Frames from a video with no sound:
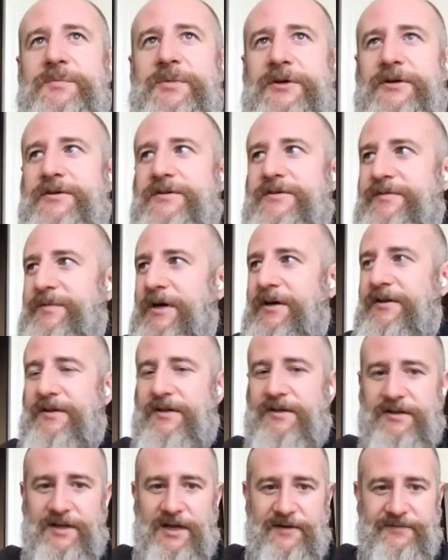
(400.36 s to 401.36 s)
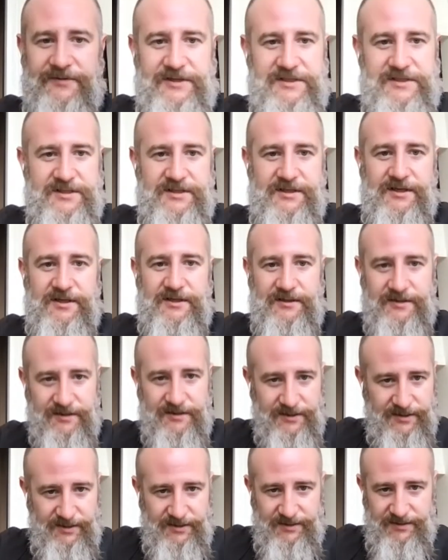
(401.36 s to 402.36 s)
peers of mine, that left the city
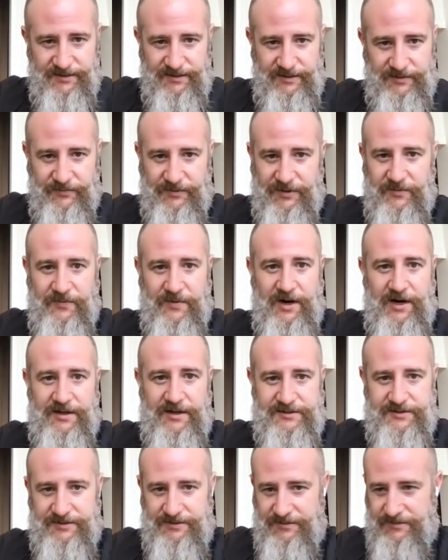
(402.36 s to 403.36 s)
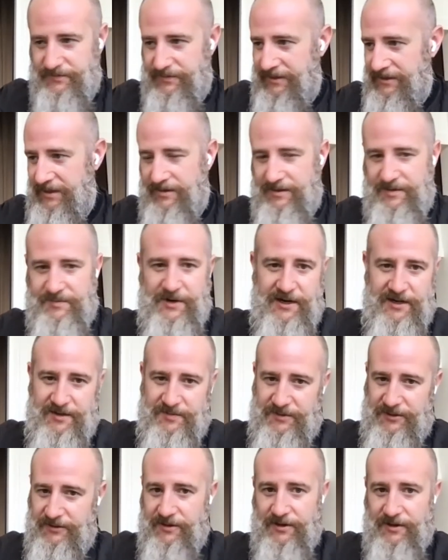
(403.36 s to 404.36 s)
and went west or went down to
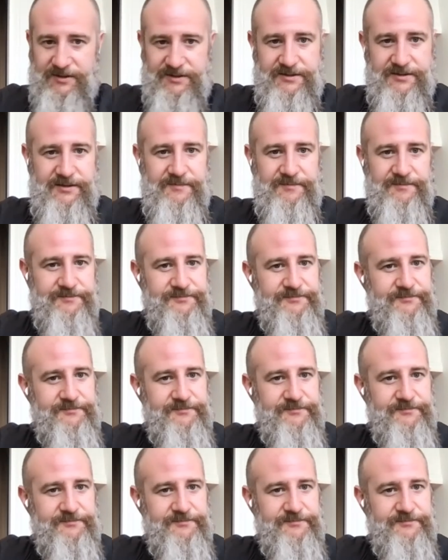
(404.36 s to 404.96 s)
Miami or Austin